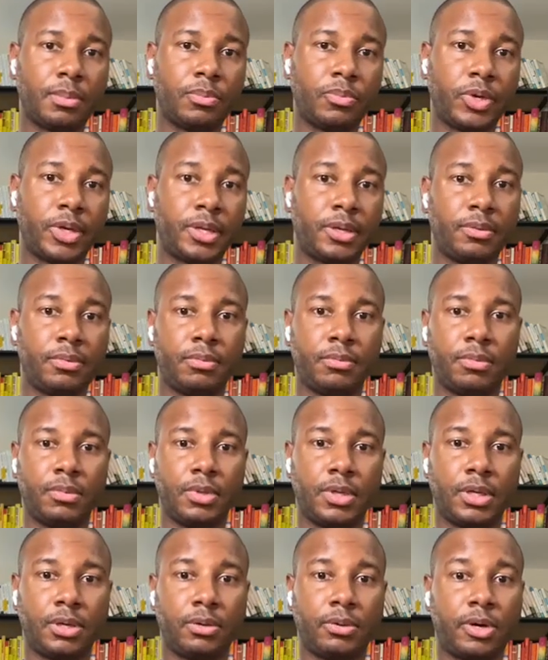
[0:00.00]
we can
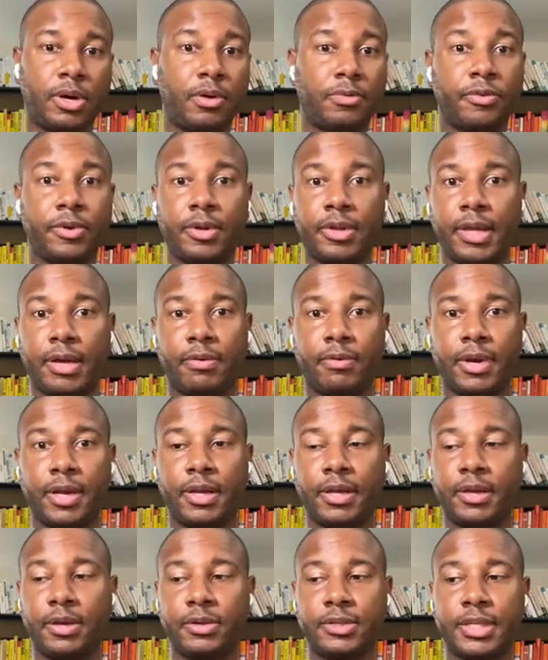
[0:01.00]
offer it like
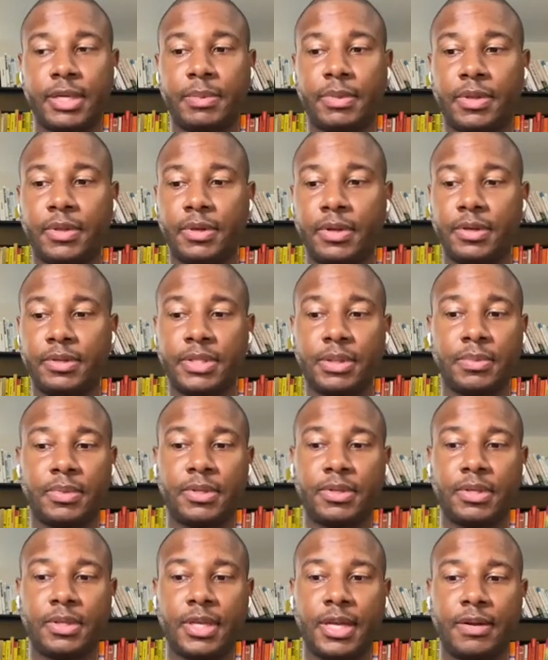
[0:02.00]
right here type of thing, something
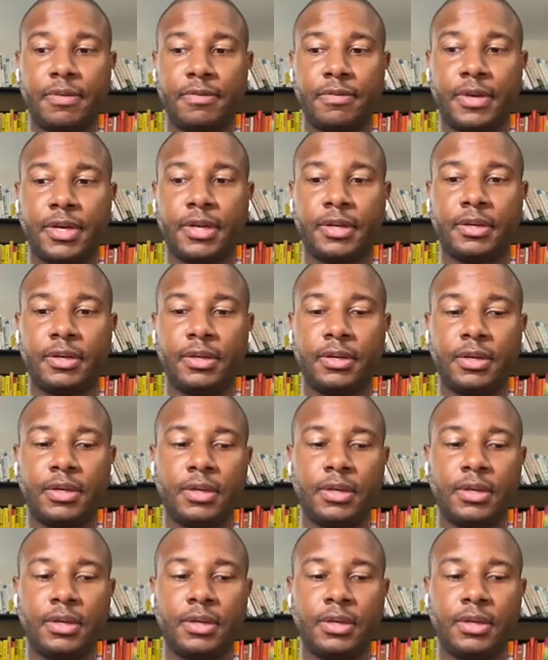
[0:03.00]
to that effect.